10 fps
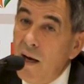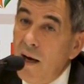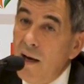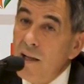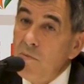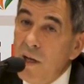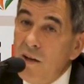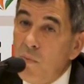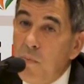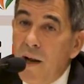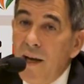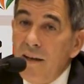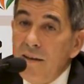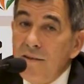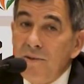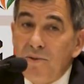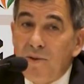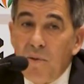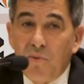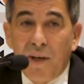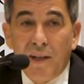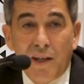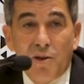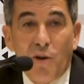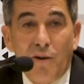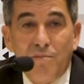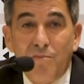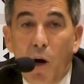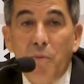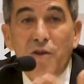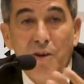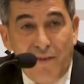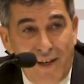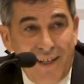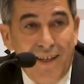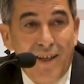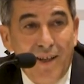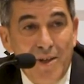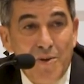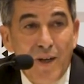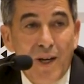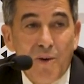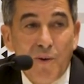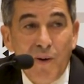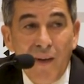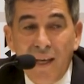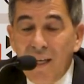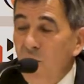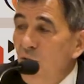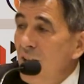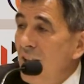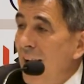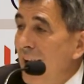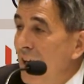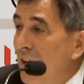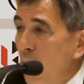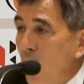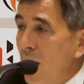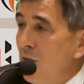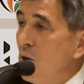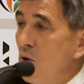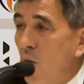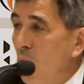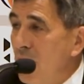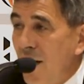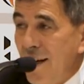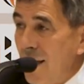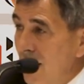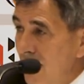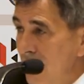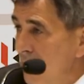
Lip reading: let me explain something that obviously you know. If in the league, whatever you call the league,